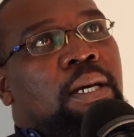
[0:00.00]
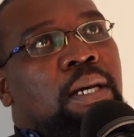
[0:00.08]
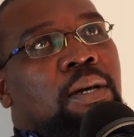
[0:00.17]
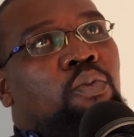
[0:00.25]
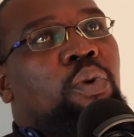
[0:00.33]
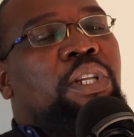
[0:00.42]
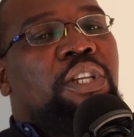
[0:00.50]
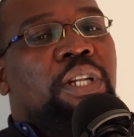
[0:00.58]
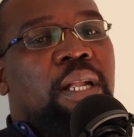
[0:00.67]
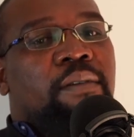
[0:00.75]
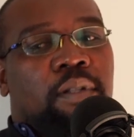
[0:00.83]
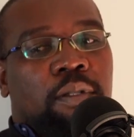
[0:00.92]
which
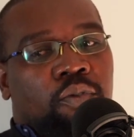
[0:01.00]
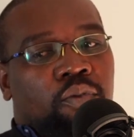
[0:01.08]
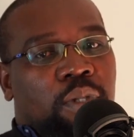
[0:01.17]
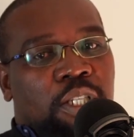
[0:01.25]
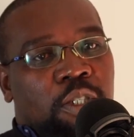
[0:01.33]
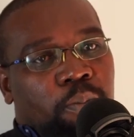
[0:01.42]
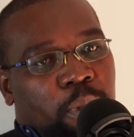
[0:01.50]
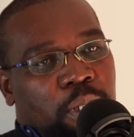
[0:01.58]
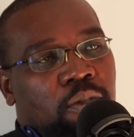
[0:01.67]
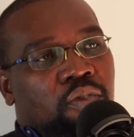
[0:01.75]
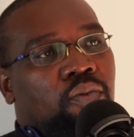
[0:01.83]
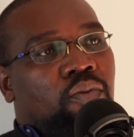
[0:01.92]
level do they
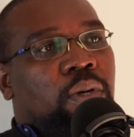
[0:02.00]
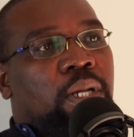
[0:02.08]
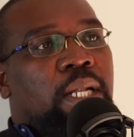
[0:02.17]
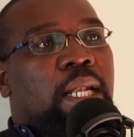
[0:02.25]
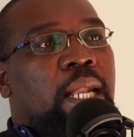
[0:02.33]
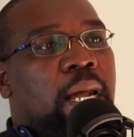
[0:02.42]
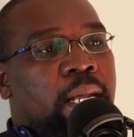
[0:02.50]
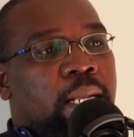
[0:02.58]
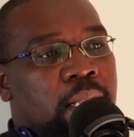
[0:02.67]
speak to and align